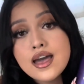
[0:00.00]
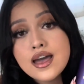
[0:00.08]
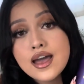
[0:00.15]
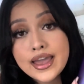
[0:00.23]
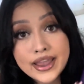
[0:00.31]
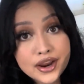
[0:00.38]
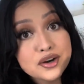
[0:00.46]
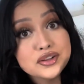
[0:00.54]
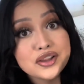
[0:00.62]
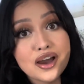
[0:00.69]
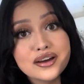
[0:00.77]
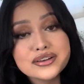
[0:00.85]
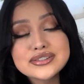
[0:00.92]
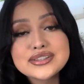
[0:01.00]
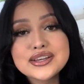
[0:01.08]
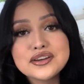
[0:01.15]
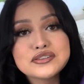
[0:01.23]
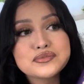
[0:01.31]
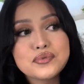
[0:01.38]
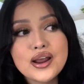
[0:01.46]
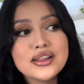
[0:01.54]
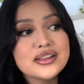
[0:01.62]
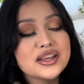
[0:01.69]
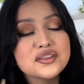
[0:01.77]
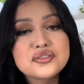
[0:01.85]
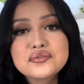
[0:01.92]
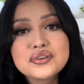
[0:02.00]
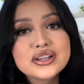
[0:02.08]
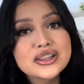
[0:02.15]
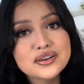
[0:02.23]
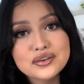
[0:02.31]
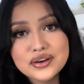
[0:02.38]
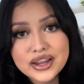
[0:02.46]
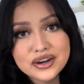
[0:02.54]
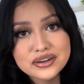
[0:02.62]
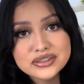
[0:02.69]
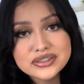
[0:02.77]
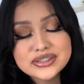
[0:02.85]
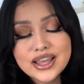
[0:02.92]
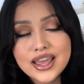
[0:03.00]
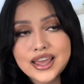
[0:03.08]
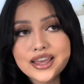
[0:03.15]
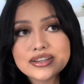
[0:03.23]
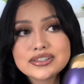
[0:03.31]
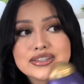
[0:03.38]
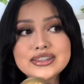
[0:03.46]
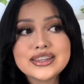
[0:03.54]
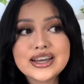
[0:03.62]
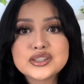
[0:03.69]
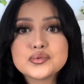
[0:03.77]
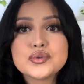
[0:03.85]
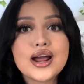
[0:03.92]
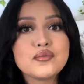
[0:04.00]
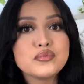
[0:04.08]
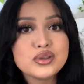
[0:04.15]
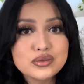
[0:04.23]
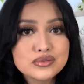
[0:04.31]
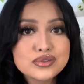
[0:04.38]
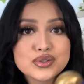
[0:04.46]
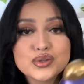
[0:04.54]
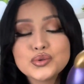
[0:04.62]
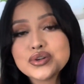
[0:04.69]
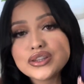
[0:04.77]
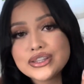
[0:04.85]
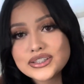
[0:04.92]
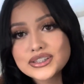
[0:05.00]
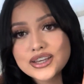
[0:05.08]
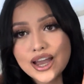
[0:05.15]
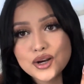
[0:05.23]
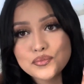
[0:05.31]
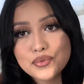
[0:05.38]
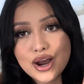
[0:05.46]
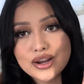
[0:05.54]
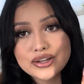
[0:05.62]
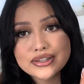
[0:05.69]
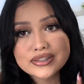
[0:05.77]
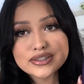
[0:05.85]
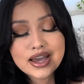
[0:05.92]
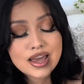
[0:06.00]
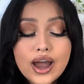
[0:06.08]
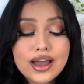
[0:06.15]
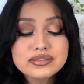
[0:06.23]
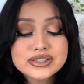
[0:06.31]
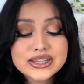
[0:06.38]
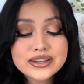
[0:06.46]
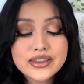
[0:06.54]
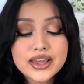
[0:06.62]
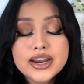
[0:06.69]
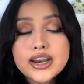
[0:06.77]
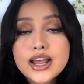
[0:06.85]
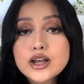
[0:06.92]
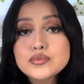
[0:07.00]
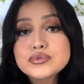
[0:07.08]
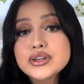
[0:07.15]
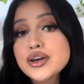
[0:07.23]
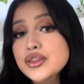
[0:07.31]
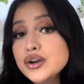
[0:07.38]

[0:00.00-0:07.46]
hair loss. It was probably like 3 little hairs, and that's what I'm used to with these kind of products. I've seen that it helps other